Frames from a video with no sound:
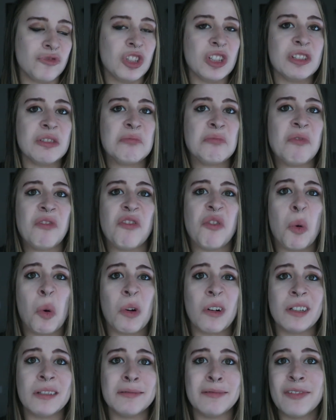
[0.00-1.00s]
just
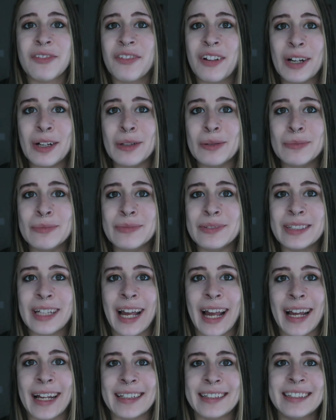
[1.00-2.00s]
foreign films
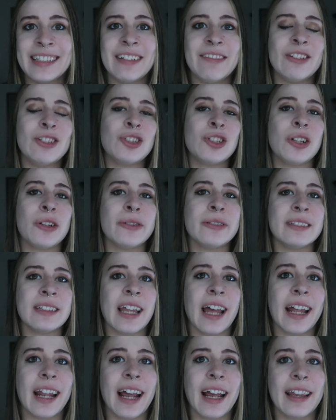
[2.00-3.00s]
and TV shows
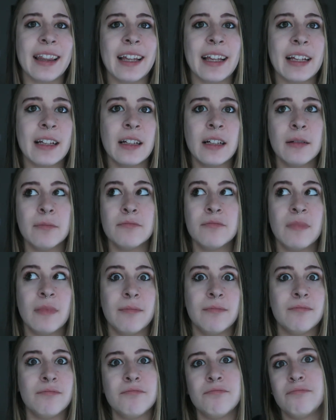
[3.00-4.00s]
that I think
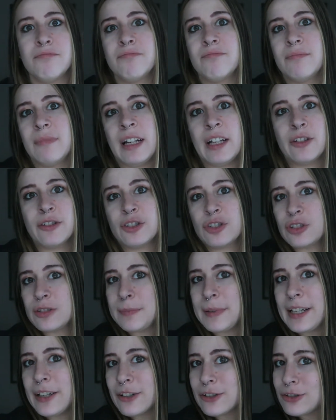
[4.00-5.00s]
English
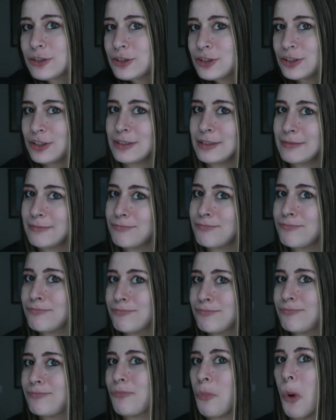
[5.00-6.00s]
speakers should
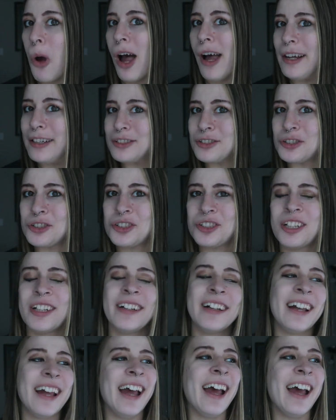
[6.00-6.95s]
watch.